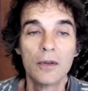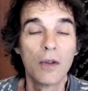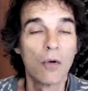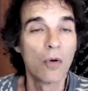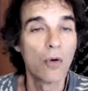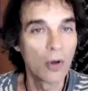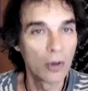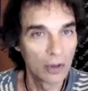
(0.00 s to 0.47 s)

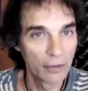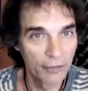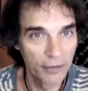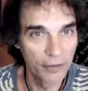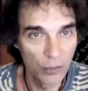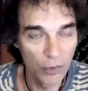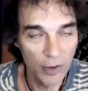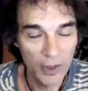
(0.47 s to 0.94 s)
all of
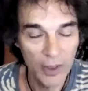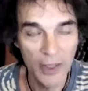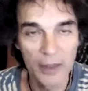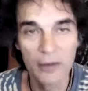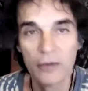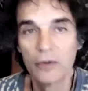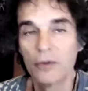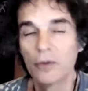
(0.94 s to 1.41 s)
the work I
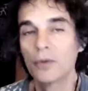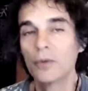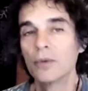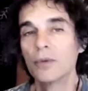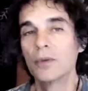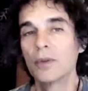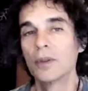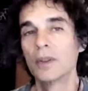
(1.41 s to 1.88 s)

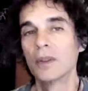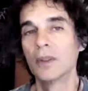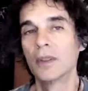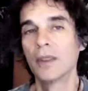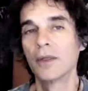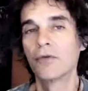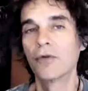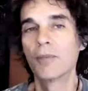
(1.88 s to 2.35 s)
do
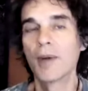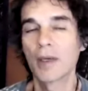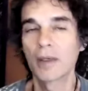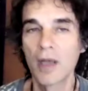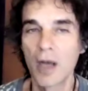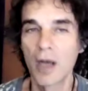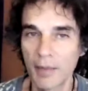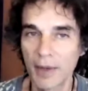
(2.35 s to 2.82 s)
is
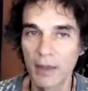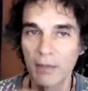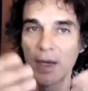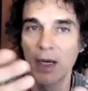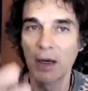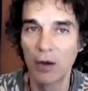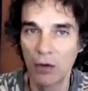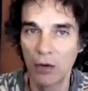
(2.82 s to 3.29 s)
about coming
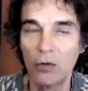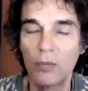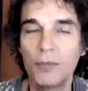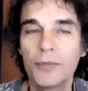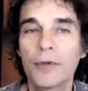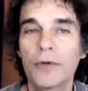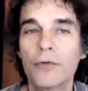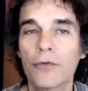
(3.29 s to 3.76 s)
back
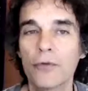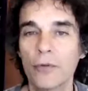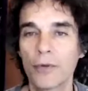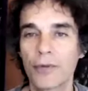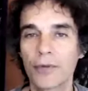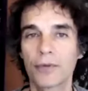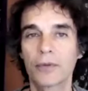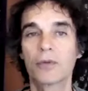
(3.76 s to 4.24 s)
home to
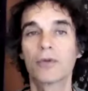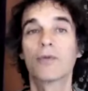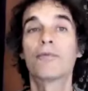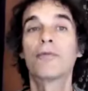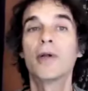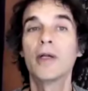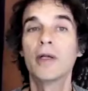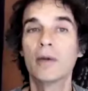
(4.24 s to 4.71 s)
truth, to
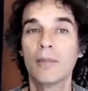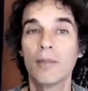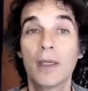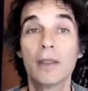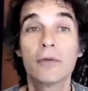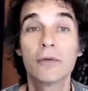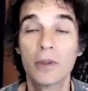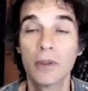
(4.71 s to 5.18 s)
freedom,
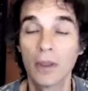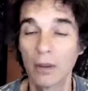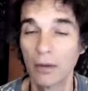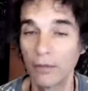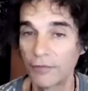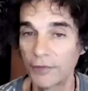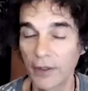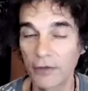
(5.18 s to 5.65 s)
and to
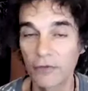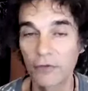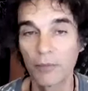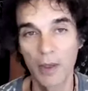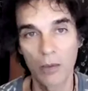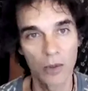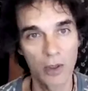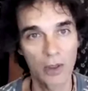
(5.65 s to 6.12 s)
love. That's
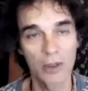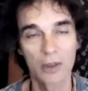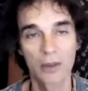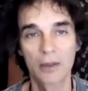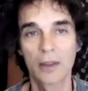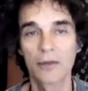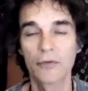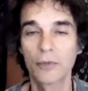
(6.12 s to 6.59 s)
my work.
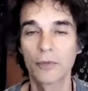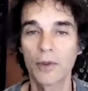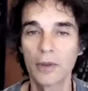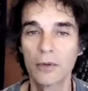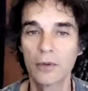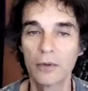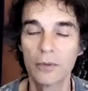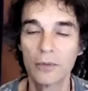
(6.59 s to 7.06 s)
That's what I
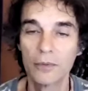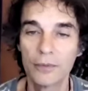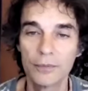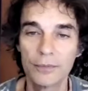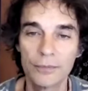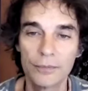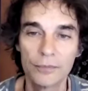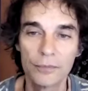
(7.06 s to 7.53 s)
do.
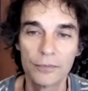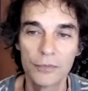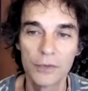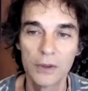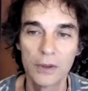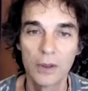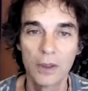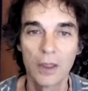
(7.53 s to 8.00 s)

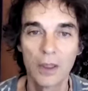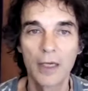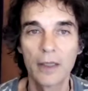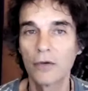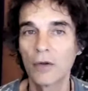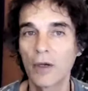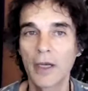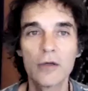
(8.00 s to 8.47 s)

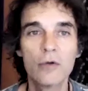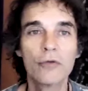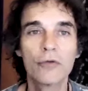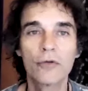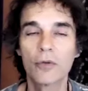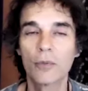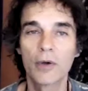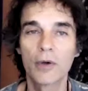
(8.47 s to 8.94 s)
I use
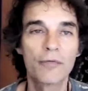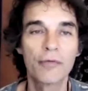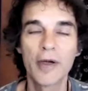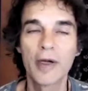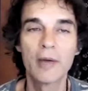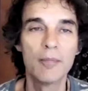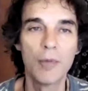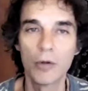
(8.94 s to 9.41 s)
the word
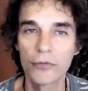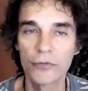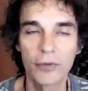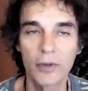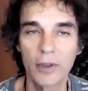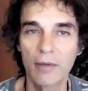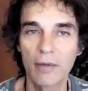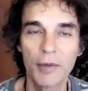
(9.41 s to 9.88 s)
freedom
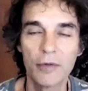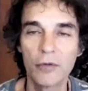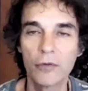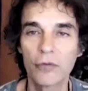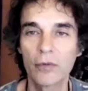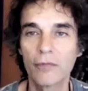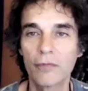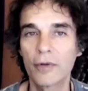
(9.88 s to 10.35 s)
mostly, I've been
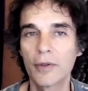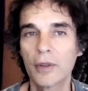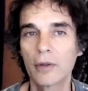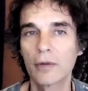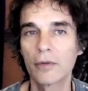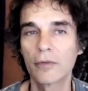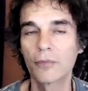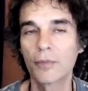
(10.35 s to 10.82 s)
using for
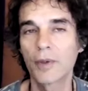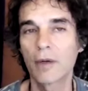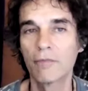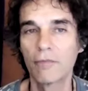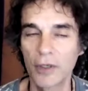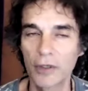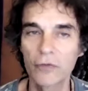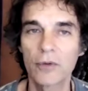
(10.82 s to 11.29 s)
years, but
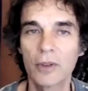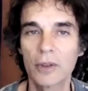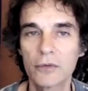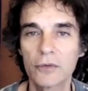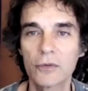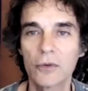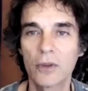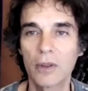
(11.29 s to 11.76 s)
I've recently
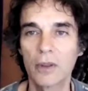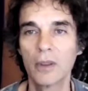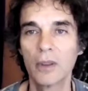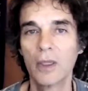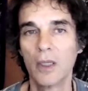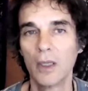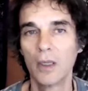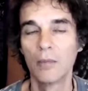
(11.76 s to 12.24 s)
started
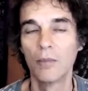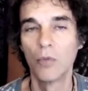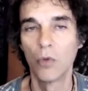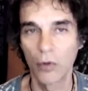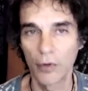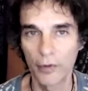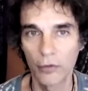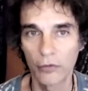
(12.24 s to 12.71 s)

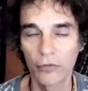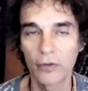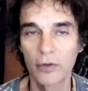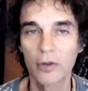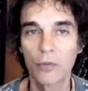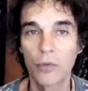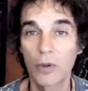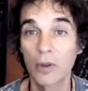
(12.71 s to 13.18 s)
more using
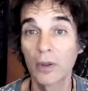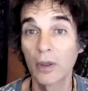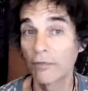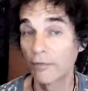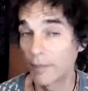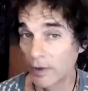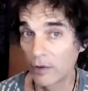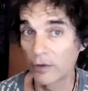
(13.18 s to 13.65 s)
the word
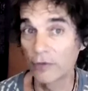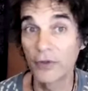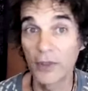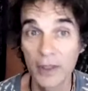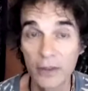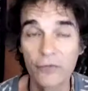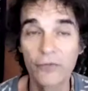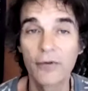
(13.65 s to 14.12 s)
love, because
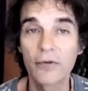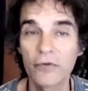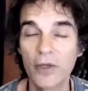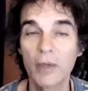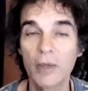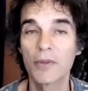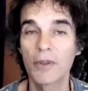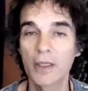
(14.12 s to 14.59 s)
it is the
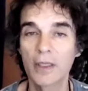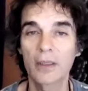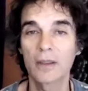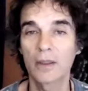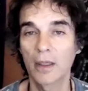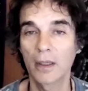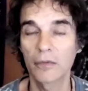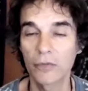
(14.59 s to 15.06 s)
same
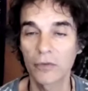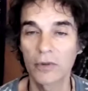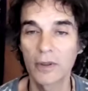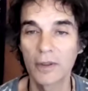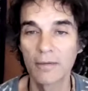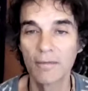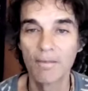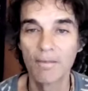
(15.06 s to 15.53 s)
thing, actually.